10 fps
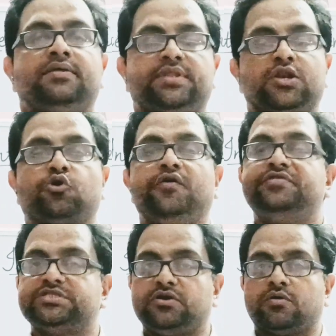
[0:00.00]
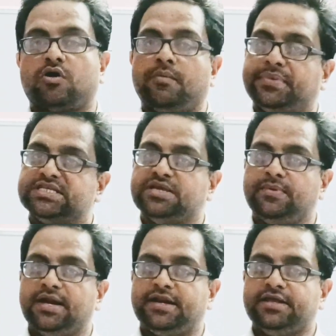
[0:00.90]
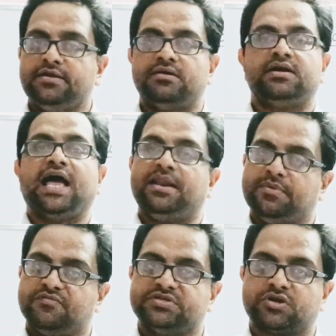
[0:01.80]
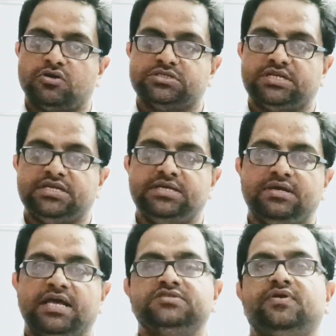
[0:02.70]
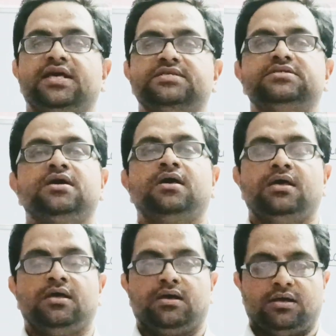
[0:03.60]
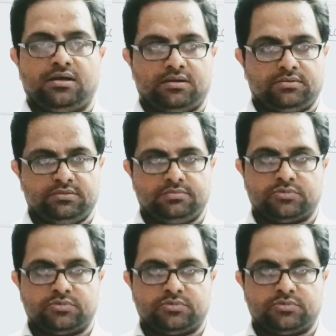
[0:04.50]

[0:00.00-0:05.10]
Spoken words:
then coefficient of compressibility, dynamic viscosity, as well as uh,